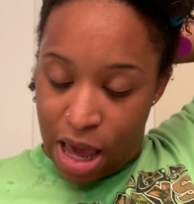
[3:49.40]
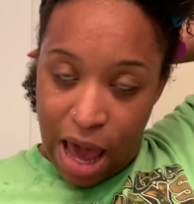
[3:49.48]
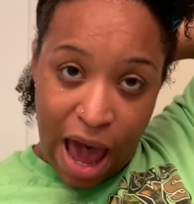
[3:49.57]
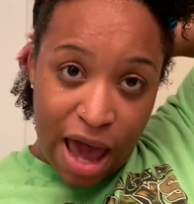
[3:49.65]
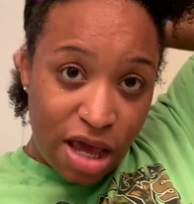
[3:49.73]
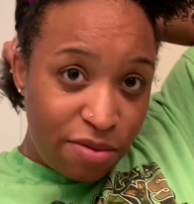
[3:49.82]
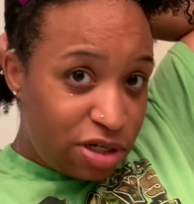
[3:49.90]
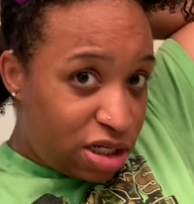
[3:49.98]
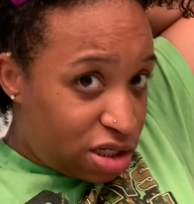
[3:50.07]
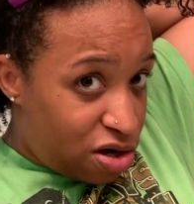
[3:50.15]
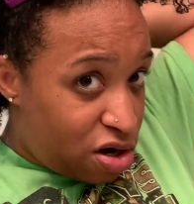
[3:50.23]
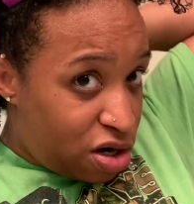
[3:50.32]
I am
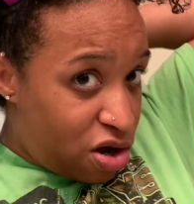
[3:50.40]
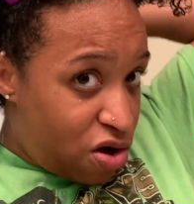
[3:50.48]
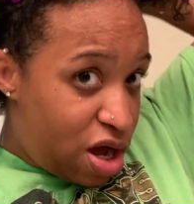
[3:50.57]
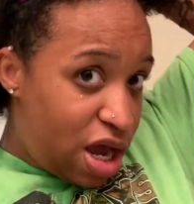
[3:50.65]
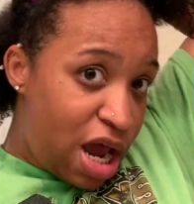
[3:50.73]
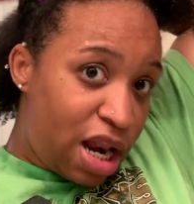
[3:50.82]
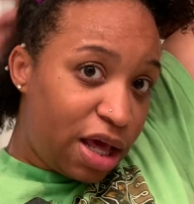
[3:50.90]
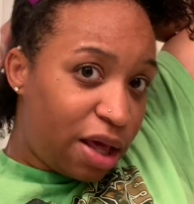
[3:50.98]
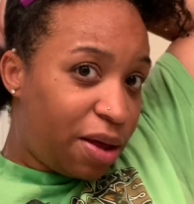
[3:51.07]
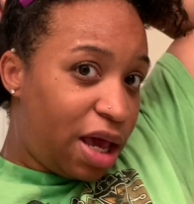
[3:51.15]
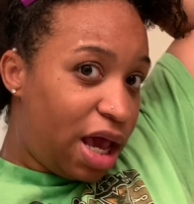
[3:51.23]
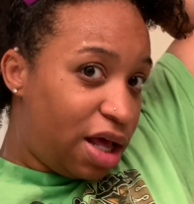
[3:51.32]
just going to go ahead and,
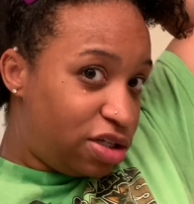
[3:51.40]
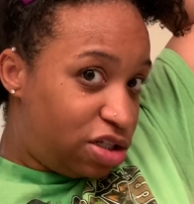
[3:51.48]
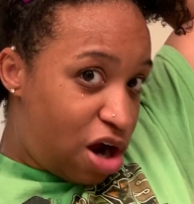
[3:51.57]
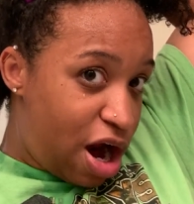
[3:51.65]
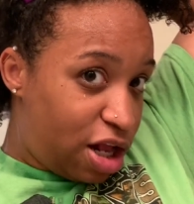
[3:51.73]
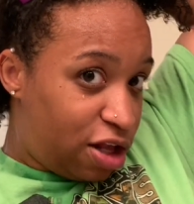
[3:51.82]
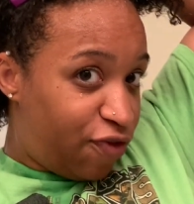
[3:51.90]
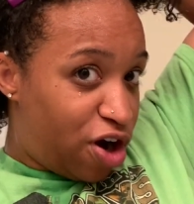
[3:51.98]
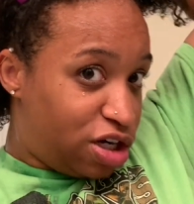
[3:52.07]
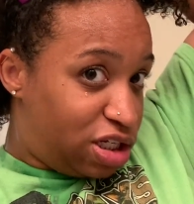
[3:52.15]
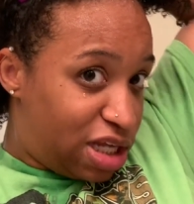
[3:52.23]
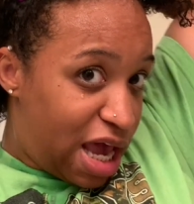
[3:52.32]
and start this
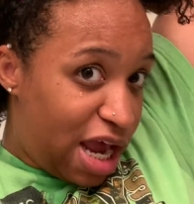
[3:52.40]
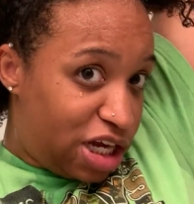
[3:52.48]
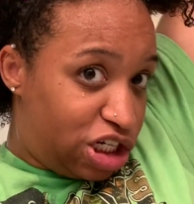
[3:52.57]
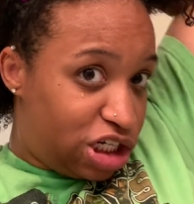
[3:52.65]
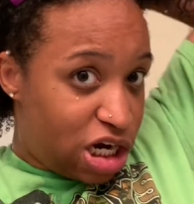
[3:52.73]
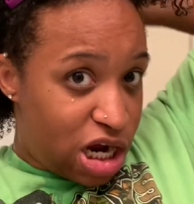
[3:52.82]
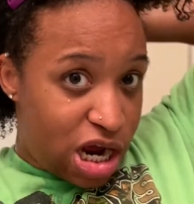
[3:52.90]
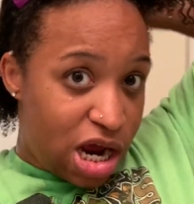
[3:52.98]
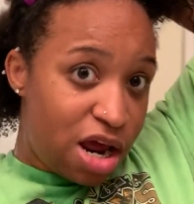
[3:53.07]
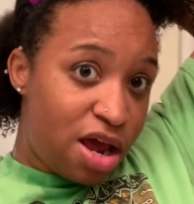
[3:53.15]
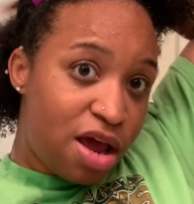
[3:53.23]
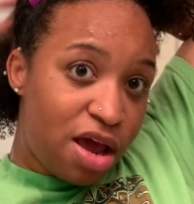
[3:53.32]
first section
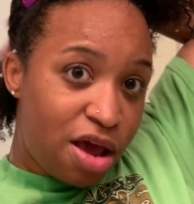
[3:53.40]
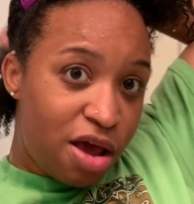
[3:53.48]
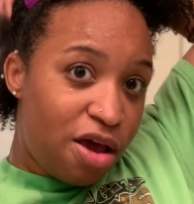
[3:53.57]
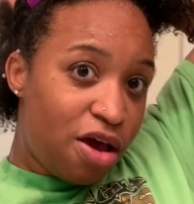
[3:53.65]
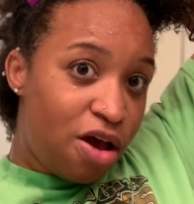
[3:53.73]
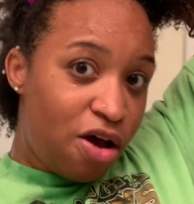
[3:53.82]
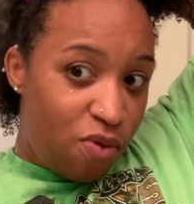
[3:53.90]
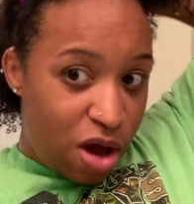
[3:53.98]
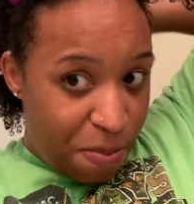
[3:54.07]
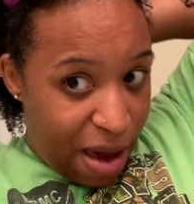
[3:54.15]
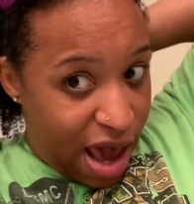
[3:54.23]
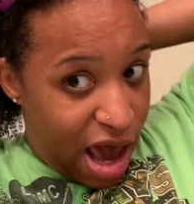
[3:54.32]
with
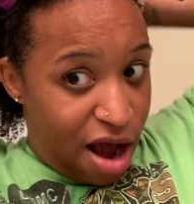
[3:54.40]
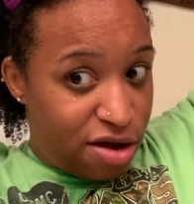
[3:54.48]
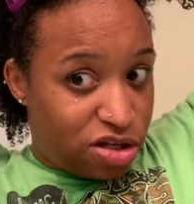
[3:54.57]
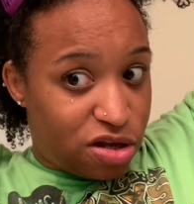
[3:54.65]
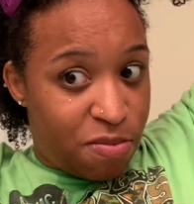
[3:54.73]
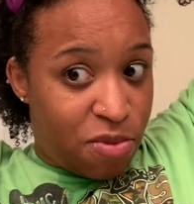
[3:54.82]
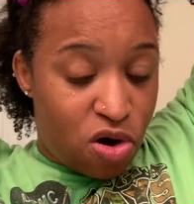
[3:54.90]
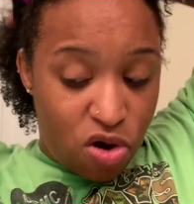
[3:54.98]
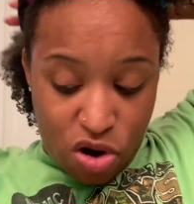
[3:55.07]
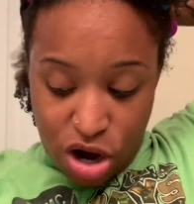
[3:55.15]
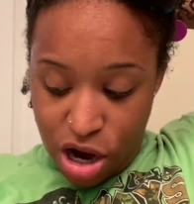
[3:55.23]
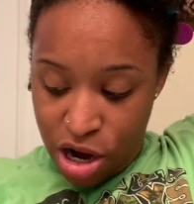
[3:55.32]
my hair some
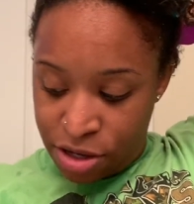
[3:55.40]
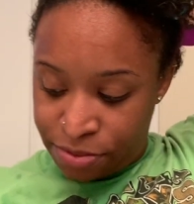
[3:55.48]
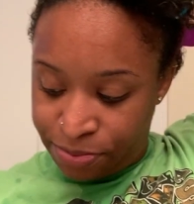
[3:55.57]
more.